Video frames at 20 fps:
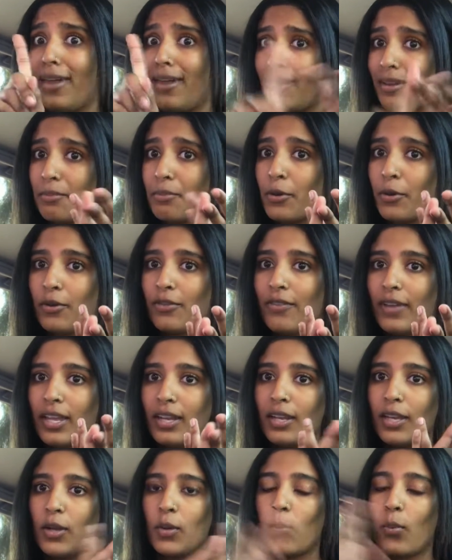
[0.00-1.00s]
and
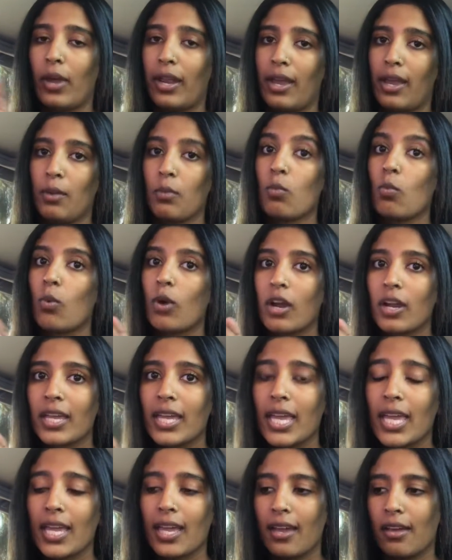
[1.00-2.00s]
motivated when I'm
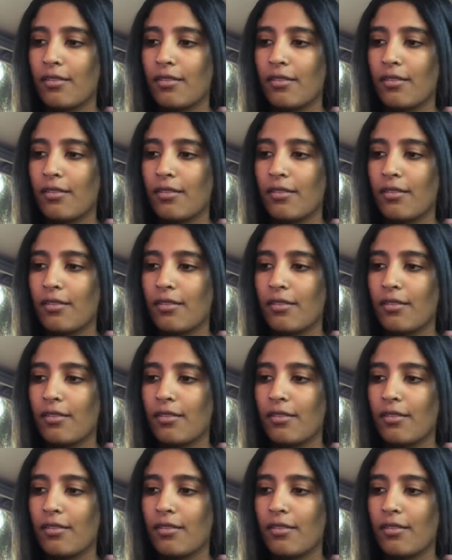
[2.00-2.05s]
working.